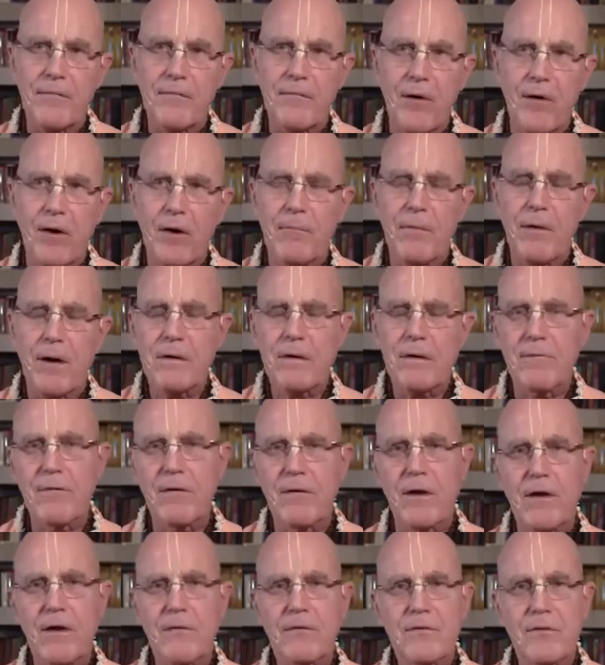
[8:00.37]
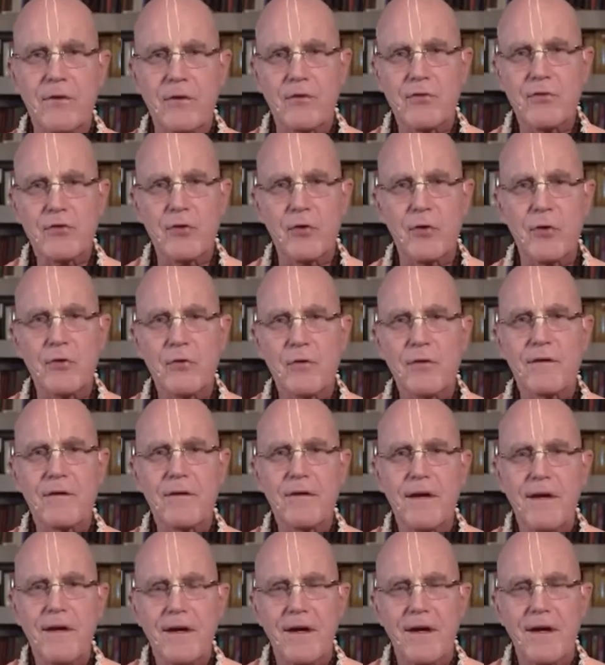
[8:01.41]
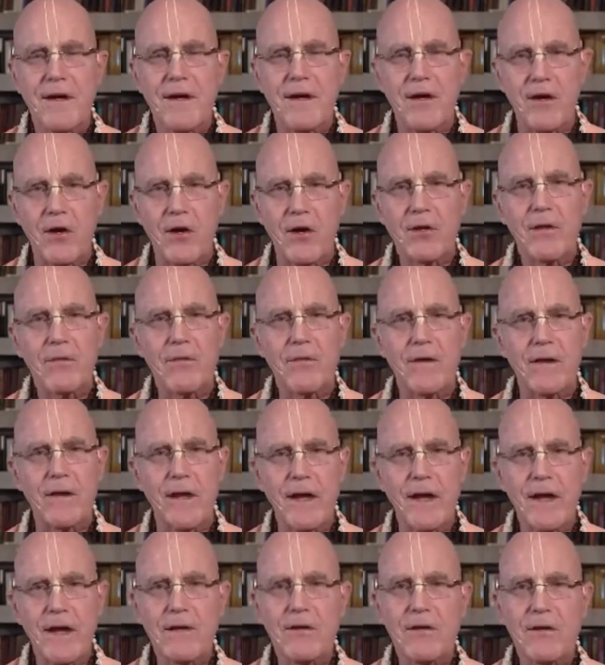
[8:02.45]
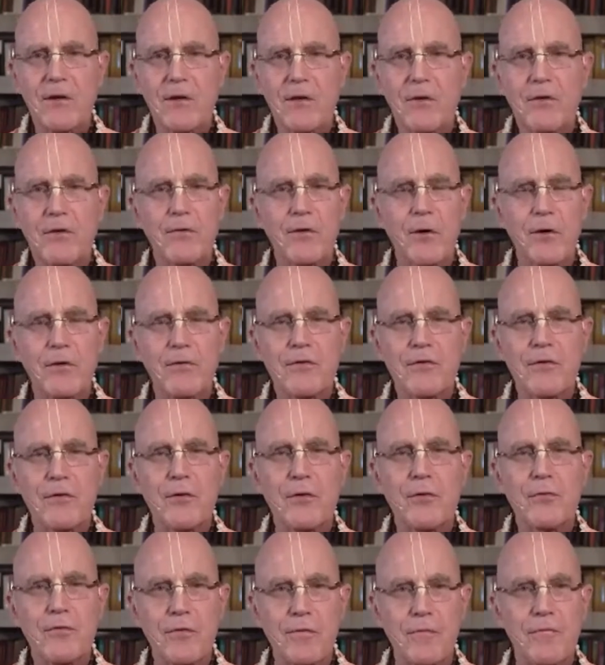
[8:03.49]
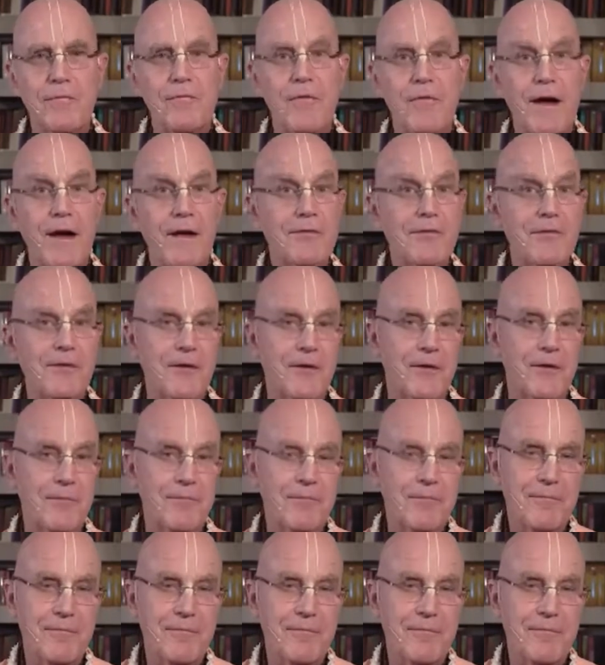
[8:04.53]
Hari Bhakti Vilas says children younger than 8 years are excused from fasting.